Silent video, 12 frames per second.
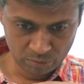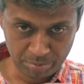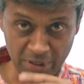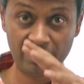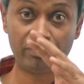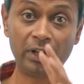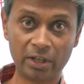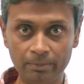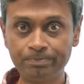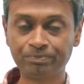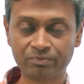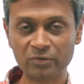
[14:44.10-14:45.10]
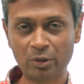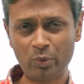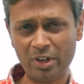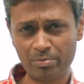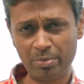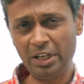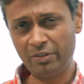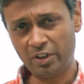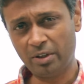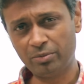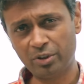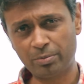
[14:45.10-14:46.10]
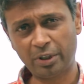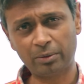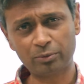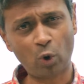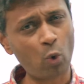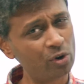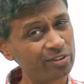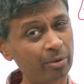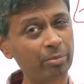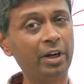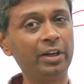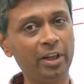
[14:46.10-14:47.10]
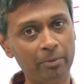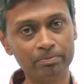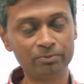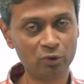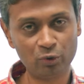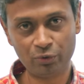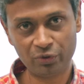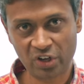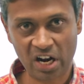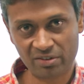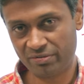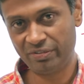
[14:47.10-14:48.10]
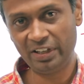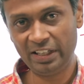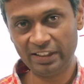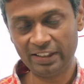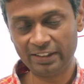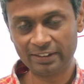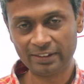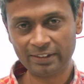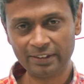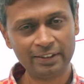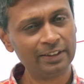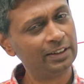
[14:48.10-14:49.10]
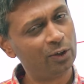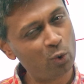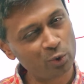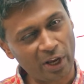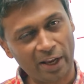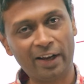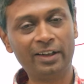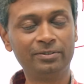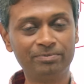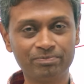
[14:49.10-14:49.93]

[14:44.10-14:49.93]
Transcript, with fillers: belief will come. And once belief comes, this becomes a whole separate game. You start feeling that ho jayega.